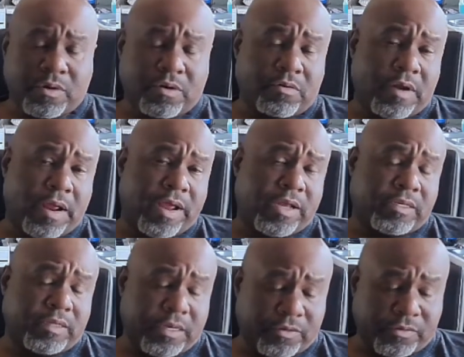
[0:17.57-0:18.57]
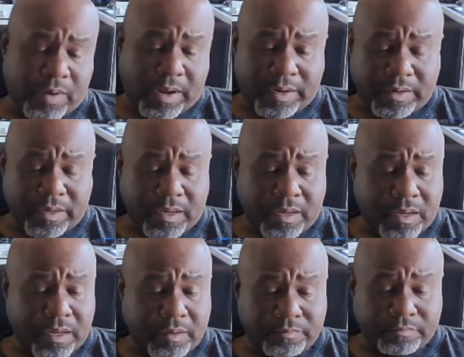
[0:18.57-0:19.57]
crash. That's right.
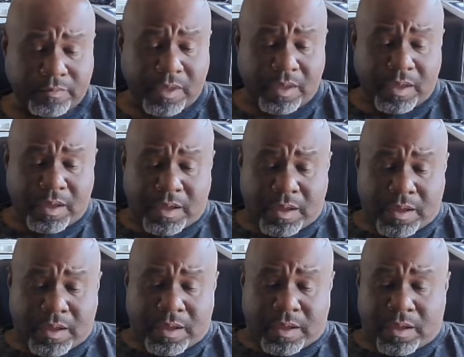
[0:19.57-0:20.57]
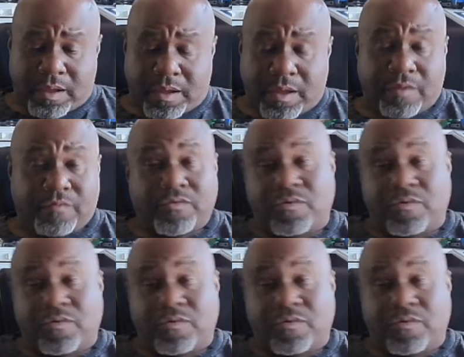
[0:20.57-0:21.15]
Um, if you